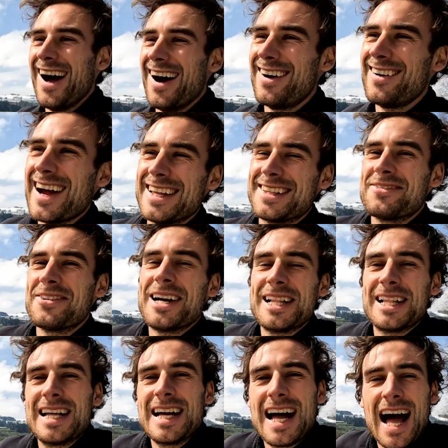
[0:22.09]
All right,
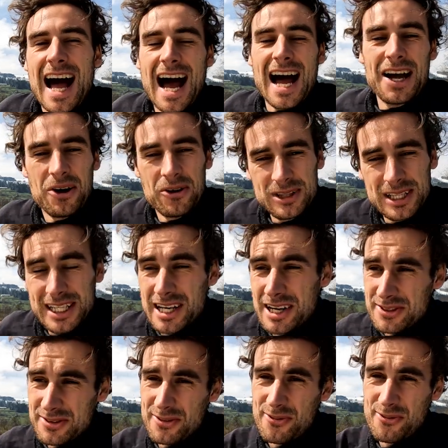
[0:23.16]
well, I only
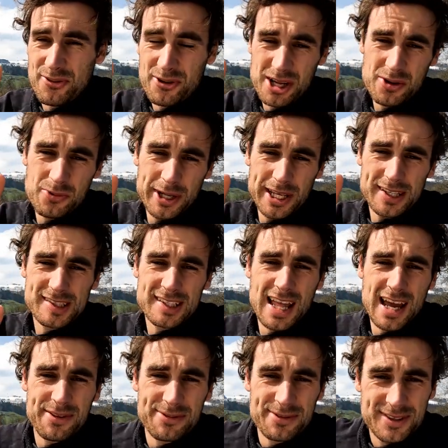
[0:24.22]
got three weeks
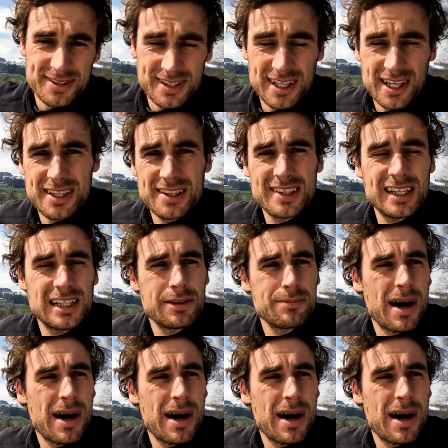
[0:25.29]
left until the